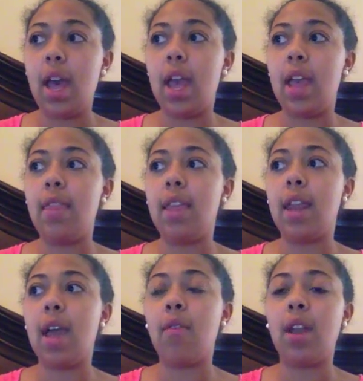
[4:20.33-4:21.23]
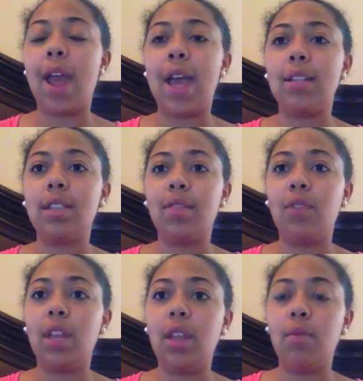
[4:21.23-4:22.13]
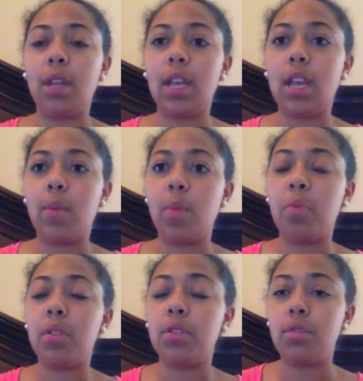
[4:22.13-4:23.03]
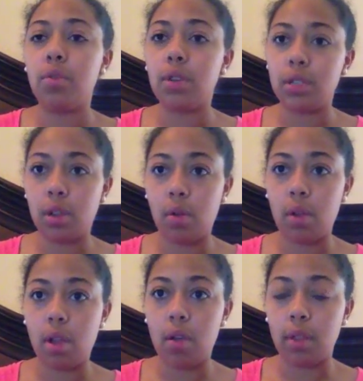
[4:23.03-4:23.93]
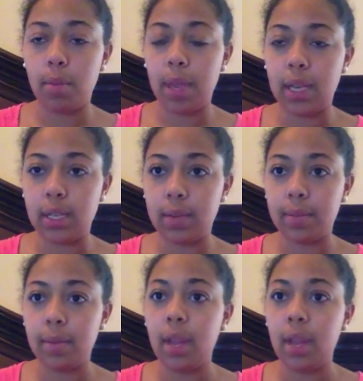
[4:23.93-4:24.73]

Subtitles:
and then I would ask if anyone can come up with a story to go along with the painting.